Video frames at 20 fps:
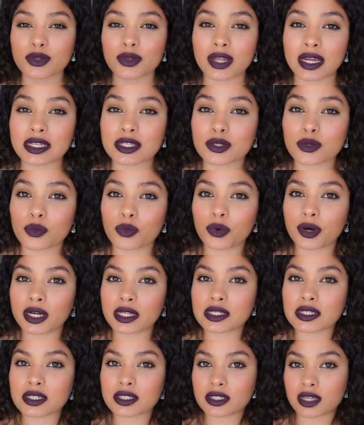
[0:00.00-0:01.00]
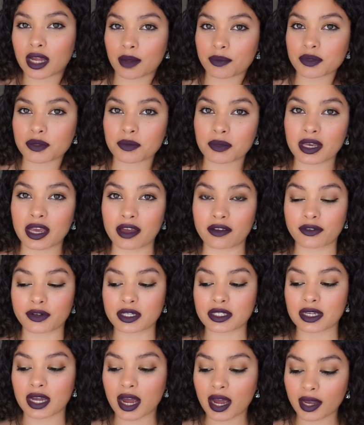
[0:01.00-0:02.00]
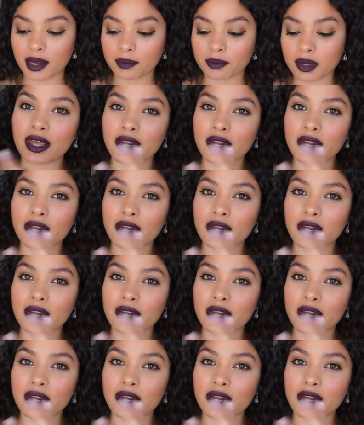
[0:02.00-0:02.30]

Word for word: So that's what stops me every time.